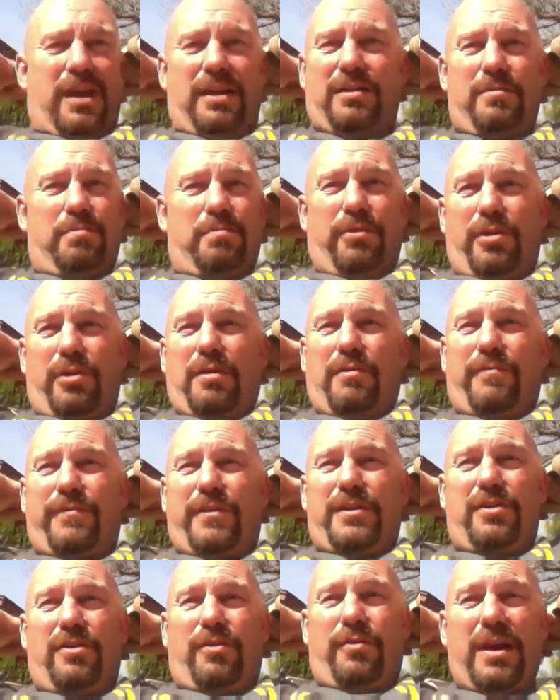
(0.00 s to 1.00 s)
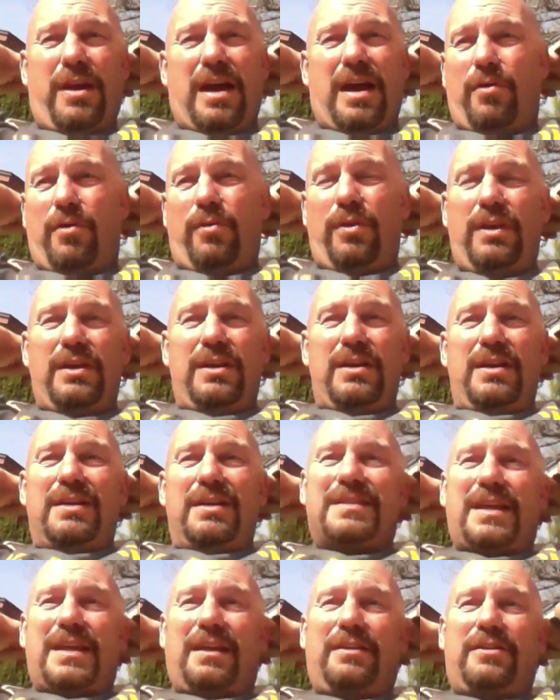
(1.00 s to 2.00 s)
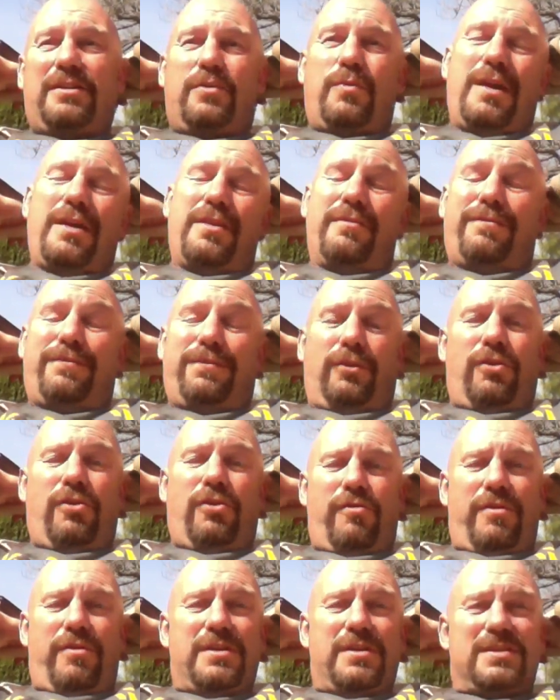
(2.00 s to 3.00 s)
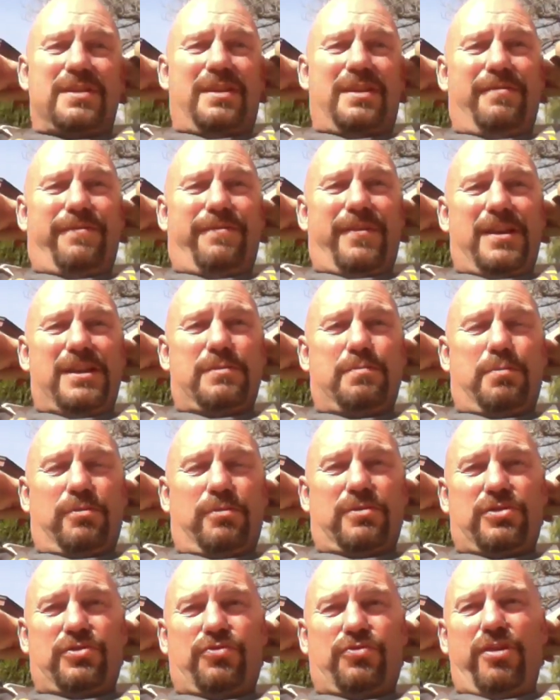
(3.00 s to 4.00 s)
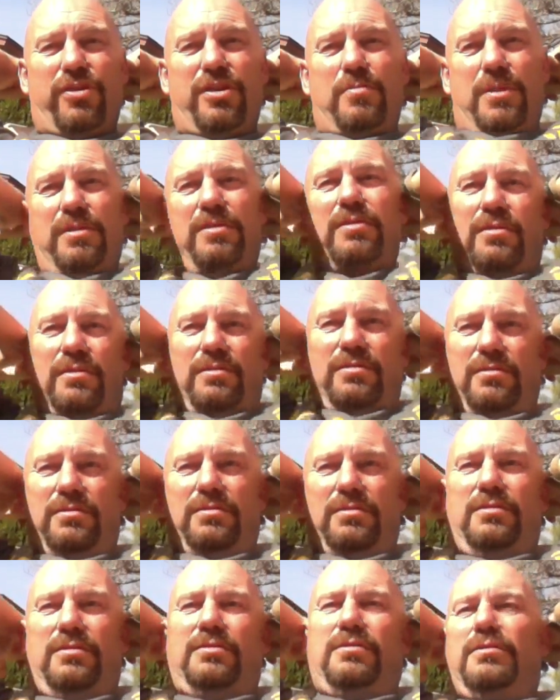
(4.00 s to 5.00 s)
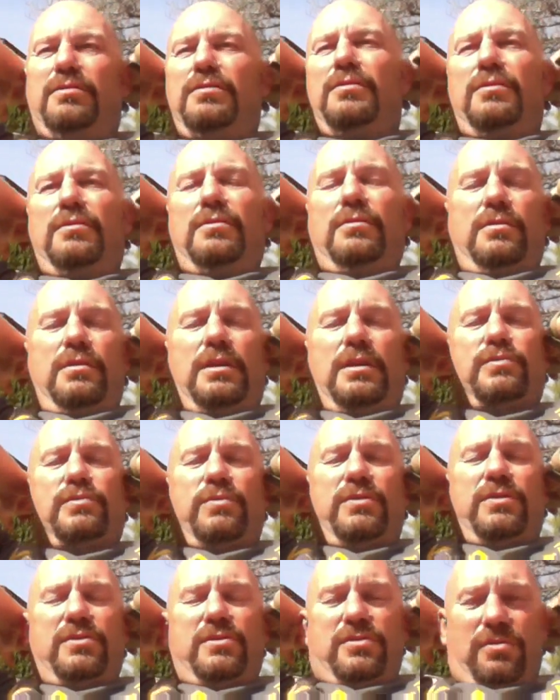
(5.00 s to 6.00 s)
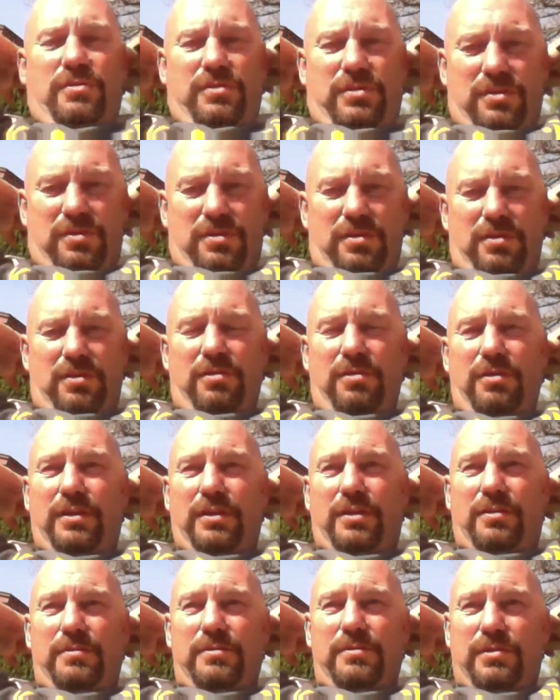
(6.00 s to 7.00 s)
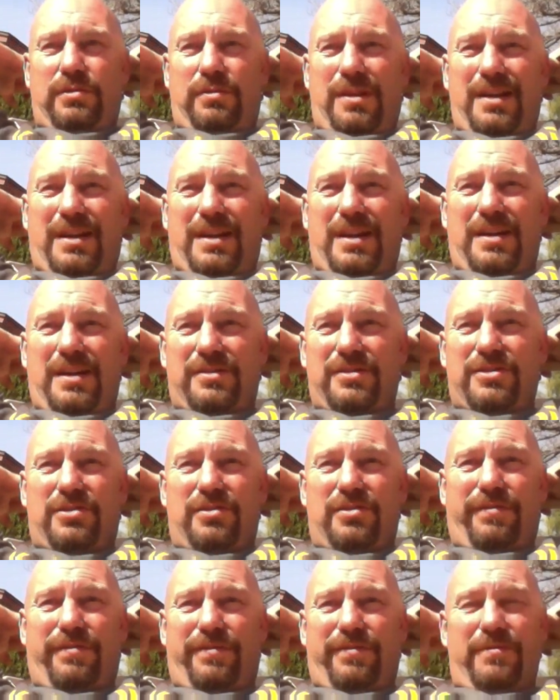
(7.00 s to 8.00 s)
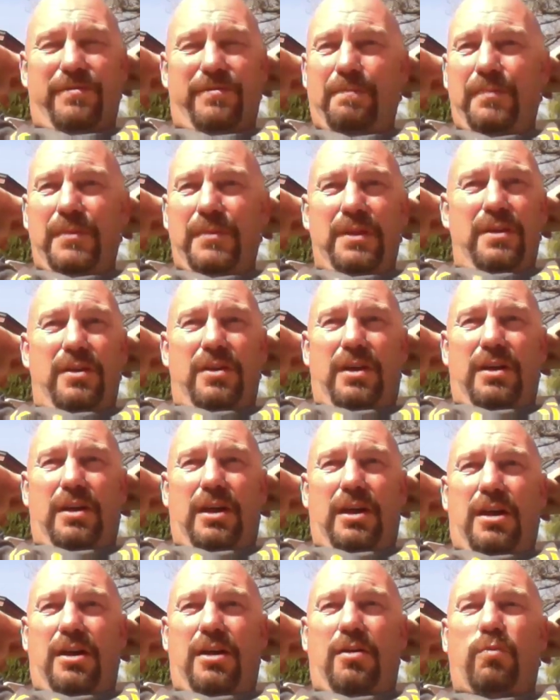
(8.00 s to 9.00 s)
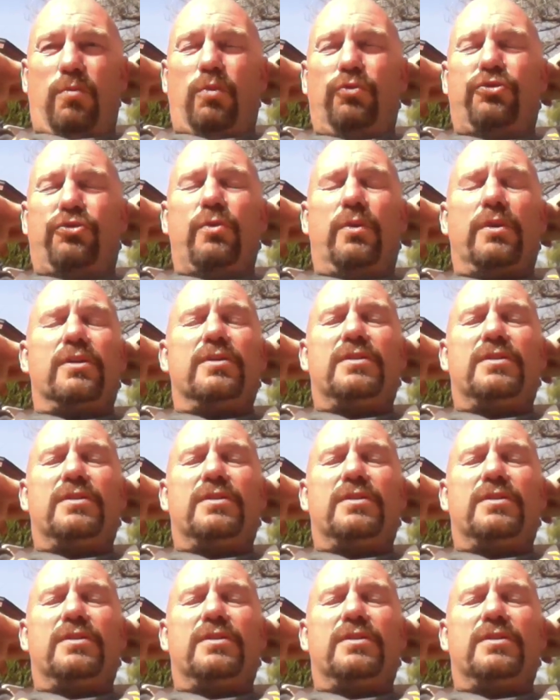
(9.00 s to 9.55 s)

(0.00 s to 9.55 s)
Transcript: I can put out a video now telling you where the floor is in Facebook streaming, as we discussed earlier. So that kind of stuff I'll do on